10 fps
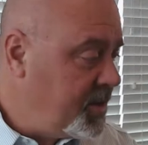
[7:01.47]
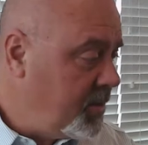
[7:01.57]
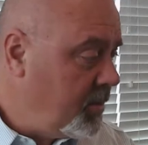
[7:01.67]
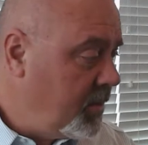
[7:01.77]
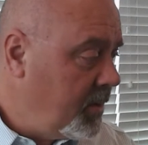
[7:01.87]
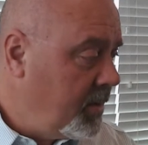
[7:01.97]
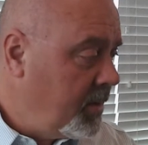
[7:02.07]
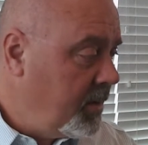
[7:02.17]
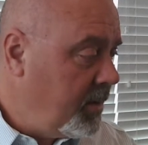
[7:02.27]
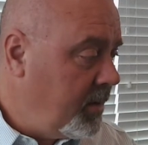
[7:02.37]
you
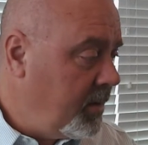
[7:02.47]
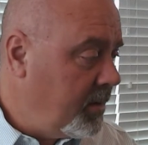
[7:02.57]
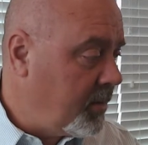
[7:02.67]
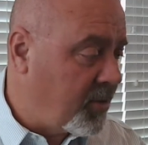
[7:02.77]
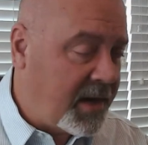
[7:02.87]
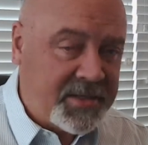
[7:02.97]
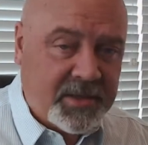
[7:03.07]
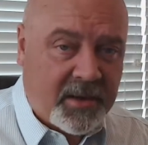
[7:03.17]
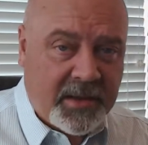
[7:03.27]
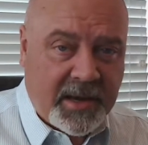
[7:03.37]
the
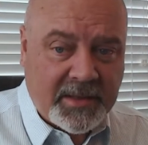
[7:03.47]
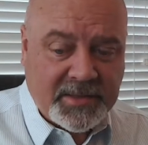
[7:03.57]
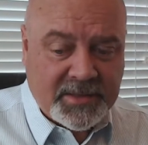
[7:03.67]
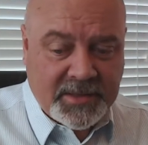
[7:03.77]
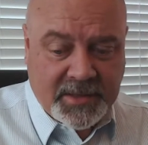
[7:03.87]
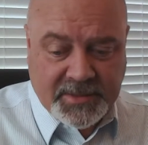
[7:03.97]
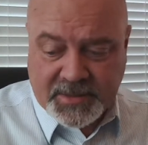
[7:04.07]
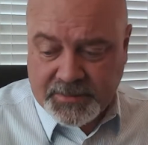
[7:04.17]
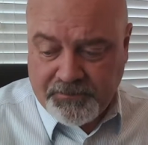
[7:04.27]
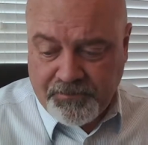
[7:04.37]
pricing on that.
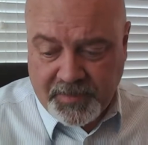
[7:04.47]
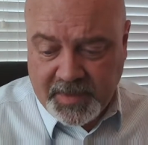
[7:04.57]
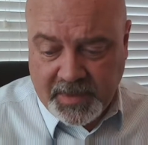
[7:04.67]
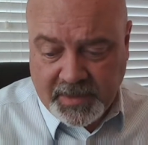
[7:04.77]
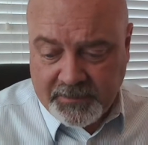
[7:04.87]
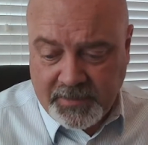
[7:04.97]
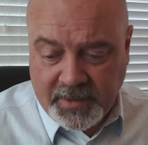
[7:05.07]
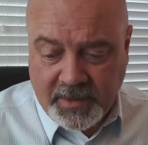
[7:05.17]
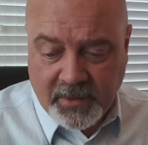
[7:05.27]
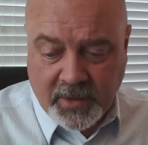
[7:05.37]
It's
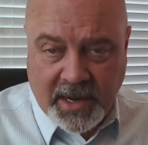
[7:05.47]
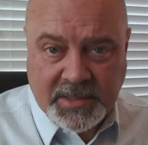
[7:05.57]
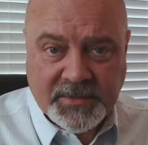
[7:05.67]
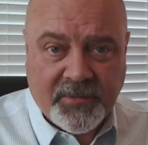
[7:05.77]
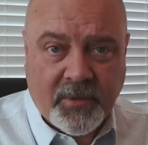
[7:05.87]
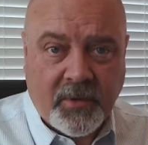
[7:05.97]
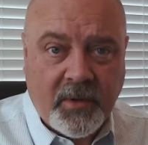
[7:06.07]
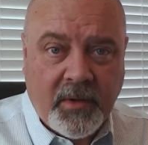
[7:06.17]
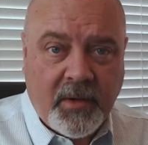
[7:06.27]
guys, for